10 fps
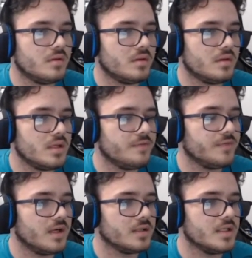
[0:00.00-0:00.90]

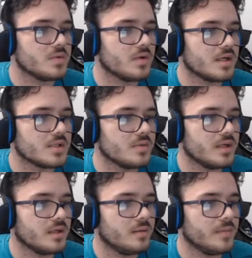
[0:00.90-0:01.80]
defog these rocks
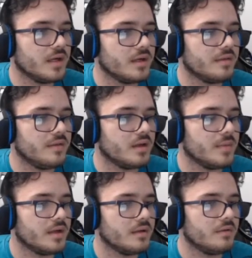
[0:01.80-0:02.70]
away. I'm not going to think
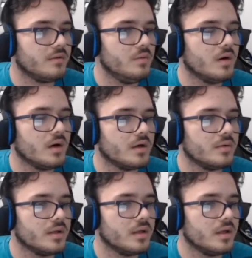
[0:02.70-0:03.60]
about it too hard,
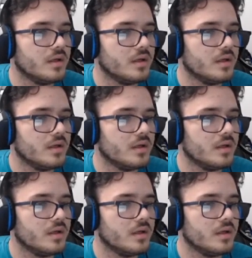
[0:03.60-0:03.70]
really.